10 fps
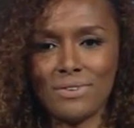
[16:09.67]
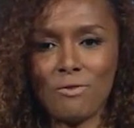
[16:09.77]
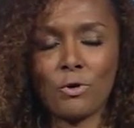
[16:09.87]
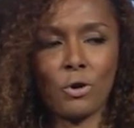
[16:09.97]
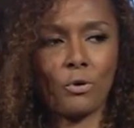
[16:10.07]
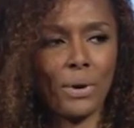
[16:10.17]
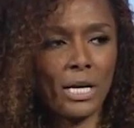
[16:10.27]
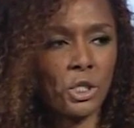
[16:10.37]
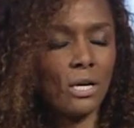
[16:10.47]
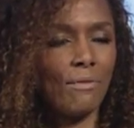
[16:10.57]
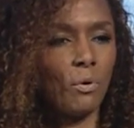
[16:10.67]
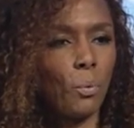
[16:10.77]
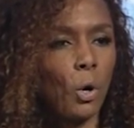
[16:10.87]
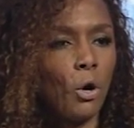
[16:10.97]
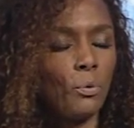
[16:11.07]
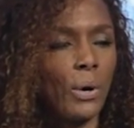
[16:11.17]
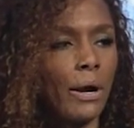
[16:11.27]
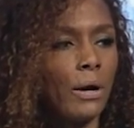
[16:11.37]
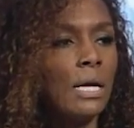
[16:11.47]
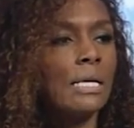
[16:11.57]
for the creation of a world
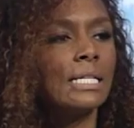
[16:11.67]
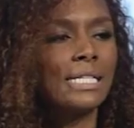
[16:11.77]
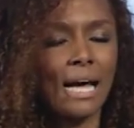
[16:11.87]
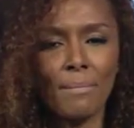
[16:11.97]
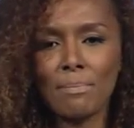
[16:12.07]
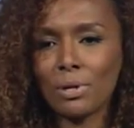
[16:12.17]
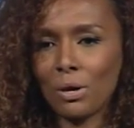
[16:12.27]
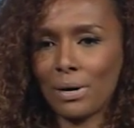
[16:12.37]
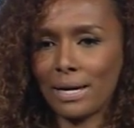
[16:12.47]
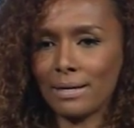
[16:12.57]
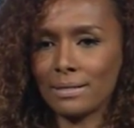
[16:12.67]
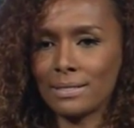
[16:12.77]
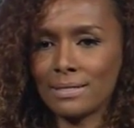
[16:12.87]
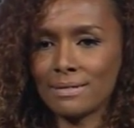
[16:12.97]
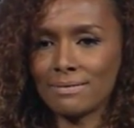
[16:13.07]
where some employees